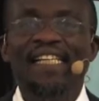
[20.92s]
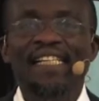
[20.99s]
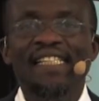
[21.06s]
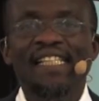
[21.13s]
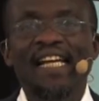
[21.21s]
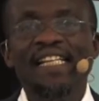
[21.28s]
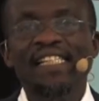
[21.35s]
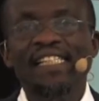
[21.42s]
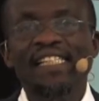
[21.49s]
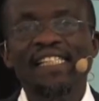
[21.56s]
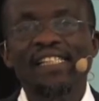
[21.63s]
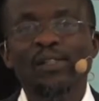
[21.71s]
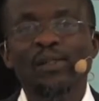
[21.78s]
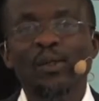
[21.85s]

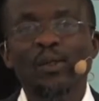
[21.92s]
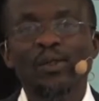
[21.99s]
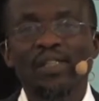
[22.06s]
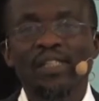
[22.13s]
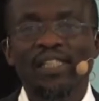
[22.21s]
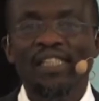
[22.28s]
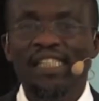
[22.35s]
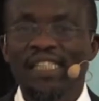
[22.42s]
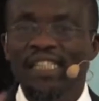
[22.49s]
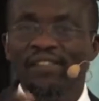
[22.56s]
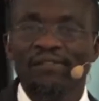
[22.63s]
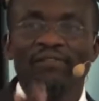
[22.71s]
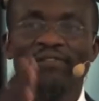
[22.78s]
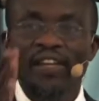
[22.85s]
Christianity goes
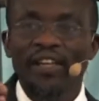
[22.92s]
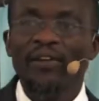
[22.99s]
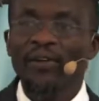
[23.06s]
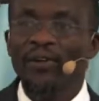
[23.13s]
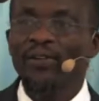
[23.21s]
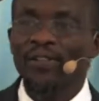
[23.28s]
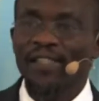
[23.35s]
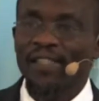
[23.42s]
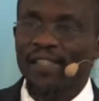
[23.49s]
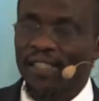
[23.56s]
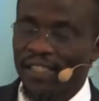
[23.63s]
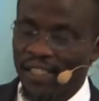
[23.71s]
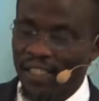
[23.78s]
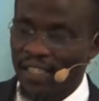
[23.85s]
in various